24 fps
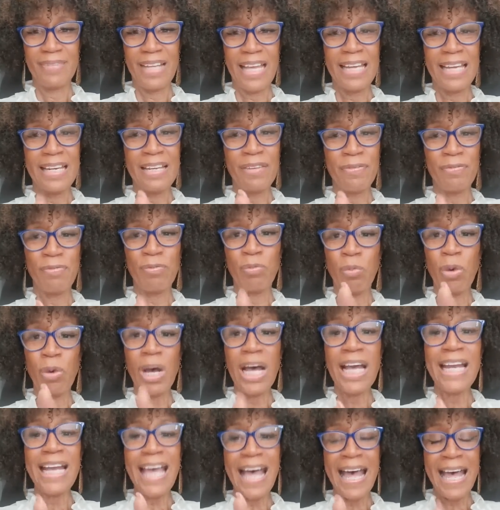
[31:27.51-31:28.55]
And if
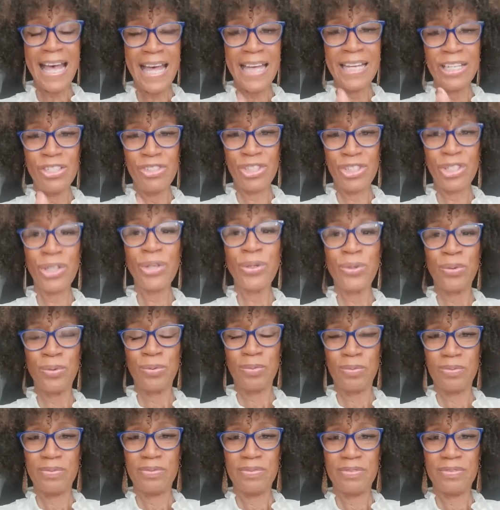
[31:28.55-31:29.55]
what I do